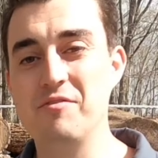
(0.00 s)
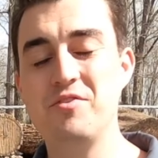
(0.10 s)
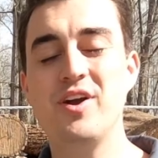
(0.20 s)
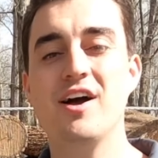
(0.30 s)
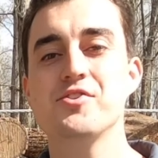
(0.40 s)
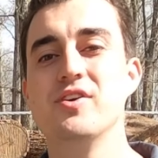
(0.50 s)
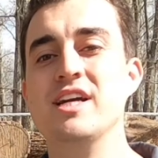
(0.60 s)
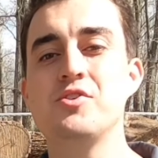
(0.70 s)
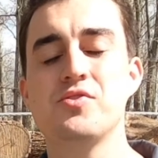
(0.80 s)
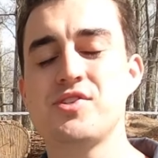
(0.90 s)
If you guys are
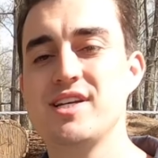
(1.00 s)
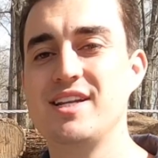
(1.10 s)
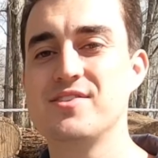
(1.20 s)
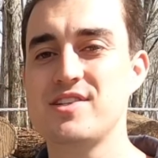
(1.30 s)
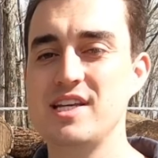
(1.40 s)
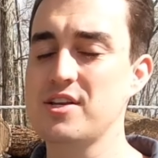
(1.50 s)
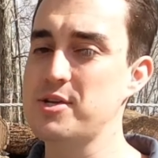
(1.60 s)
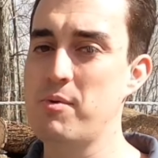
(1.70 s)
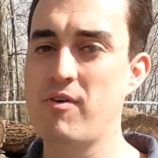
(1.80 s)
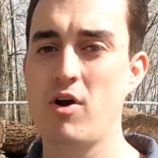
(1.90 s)
interested in seeing
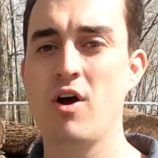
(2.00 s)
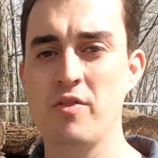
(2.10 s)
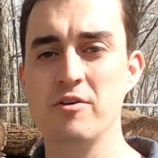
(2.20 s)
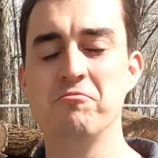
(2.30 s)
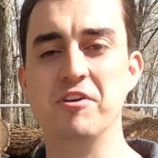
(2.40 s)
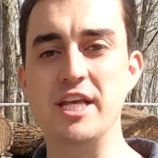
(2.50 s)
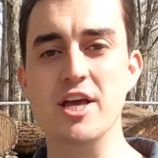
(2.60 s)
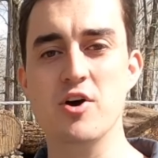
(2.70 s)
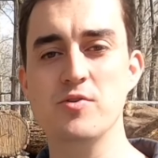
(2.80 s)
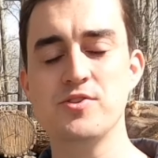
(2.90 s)
some of our other
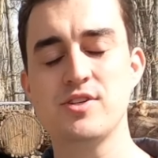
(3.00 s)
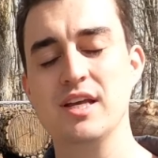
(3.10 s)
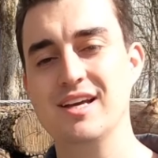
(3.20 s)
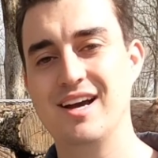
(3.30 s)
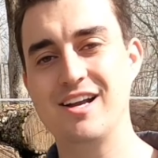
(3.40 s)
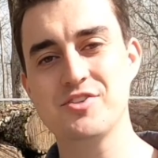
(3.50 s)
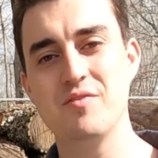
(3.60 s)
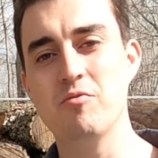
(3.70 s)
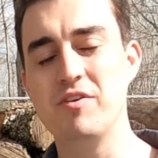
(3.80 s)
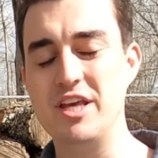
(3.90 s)
videos, I actually
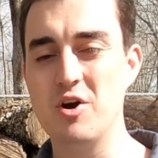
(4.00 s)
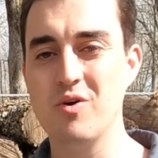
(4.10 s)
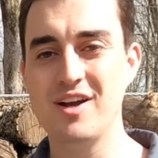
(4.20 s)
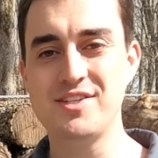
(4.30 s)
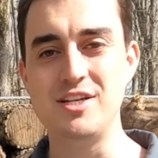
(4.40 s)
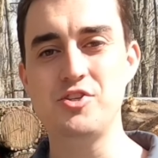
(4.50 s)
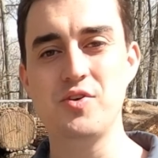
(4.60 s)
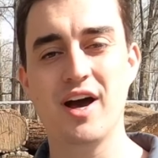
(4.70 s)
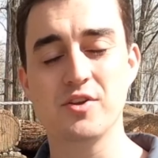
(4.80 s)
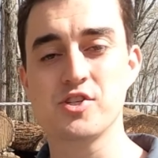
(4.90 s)
have a video where I teach
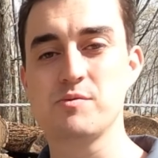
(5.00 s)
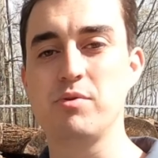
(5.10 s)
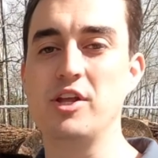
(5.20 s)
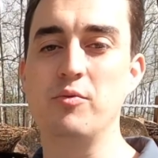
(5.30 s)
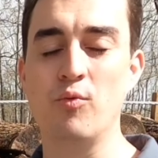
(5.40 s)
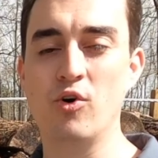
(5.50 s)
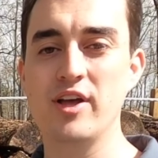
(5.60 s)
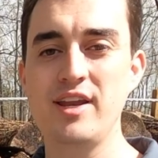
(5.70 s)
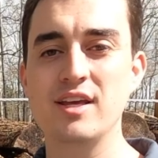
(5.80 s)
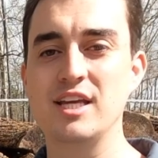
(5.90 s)
you how to split
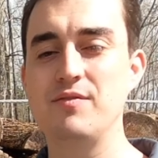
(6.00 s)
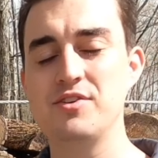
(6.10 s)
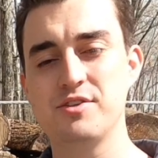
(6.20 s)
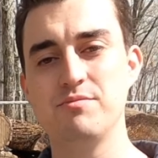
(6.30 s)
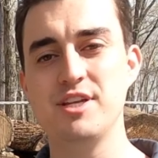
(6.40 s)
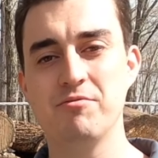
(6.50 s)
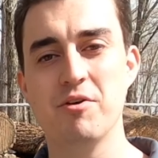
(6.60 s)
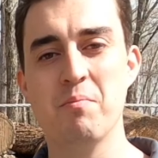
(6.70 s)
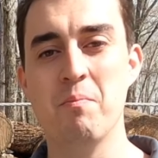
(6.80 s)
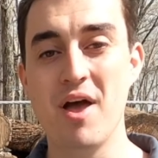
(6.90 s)
wood and give you some
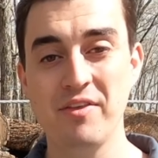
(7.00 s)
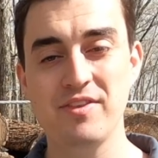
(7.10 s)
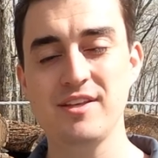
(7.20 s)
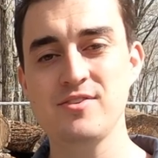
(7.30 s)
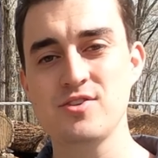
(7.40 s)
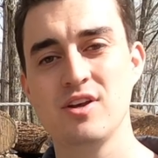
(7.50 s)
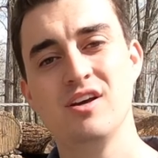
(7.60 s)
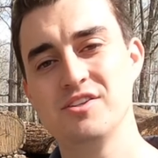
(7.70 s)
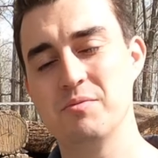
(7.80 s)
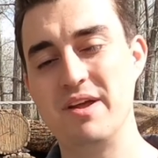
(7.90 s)
different methods
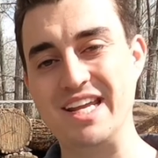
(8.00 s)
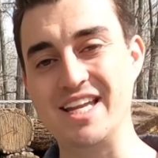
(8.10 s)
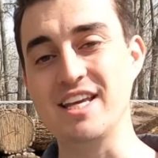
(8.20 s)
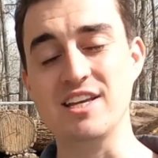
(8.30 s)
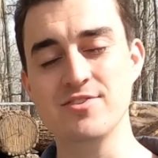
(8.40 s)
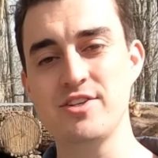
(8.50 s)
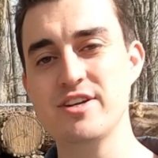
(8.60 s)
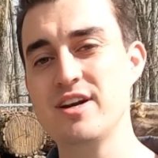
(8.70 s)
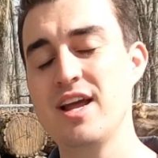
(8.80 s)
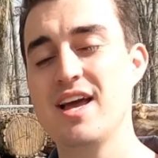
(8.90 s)
to make it
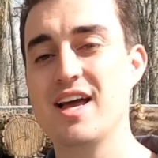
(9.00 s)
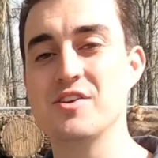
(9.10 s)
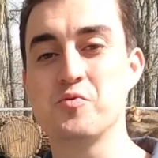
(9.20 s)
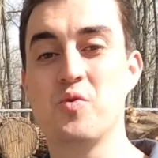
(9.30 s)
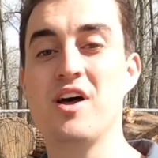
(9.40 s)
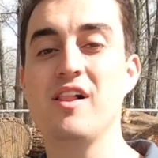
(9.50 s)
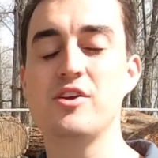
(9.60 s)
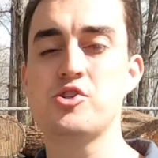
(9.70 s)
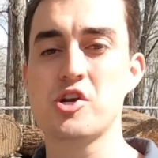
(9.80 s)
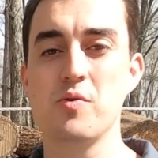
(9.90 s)
easier, as well
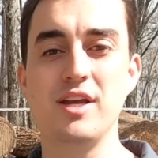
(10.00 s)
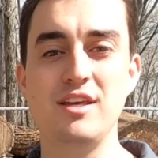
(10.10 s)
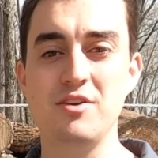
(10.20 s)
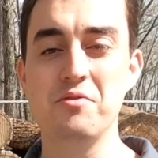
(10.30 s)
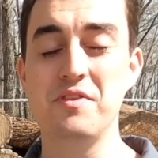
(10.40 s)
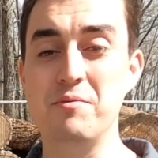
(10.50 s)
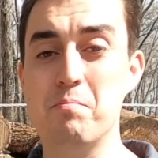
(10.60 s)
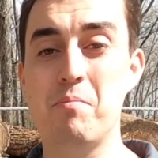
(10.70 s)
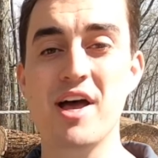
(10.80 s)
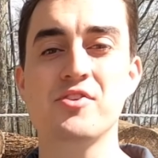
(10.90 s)
as showing you the
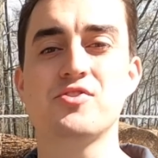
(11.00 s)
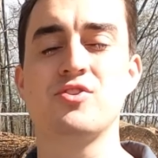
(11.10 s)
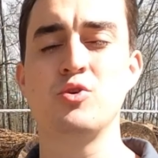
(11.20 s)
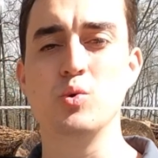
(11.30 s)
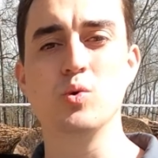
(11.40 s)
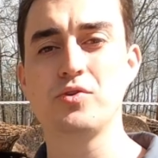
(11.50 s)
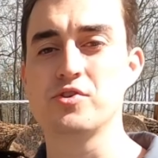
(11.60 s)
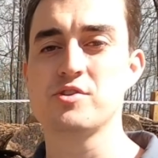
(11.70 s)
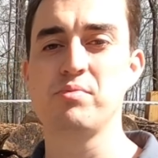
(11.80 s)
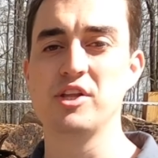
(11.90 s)
best tool to
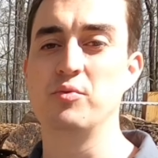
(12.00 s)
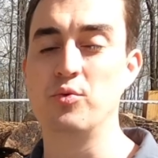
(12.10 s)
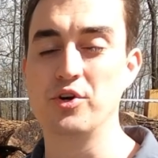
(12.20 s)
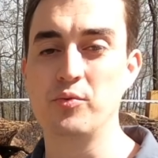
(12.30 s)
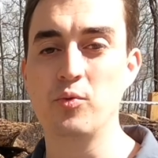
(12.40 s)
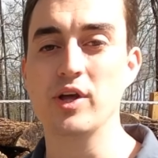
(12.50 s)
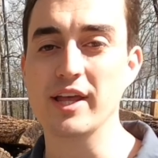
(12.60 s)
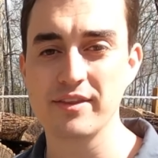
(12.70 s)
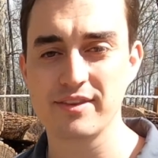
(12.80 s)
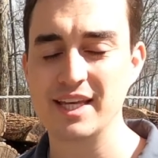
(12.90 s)
split wood with.